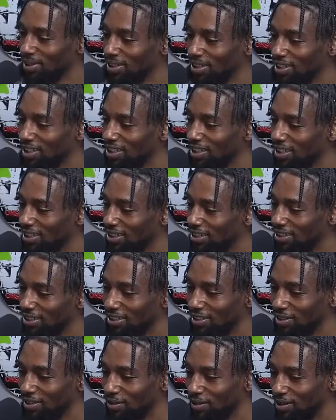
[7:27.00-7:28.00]
pressure but it
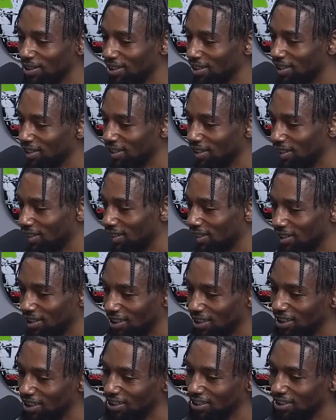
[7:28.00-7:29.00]
did not work because
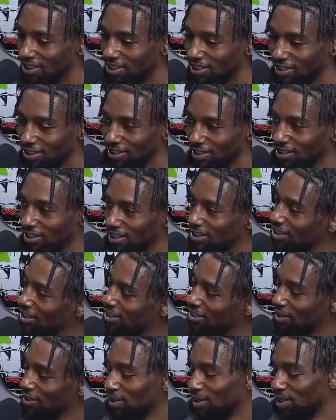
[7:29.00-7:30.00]
the end for
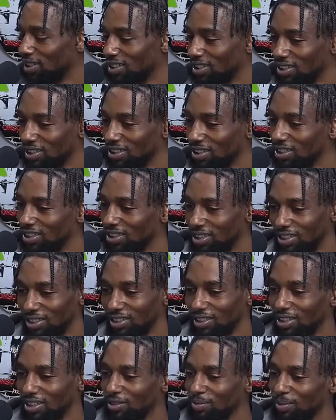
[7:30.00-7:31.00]
YBC would come very
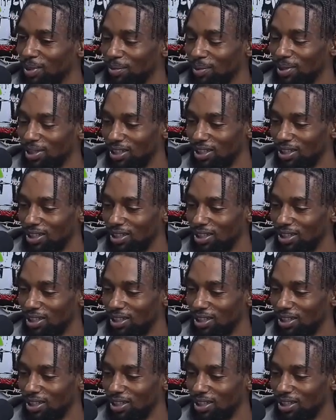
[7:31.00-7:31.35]
soon.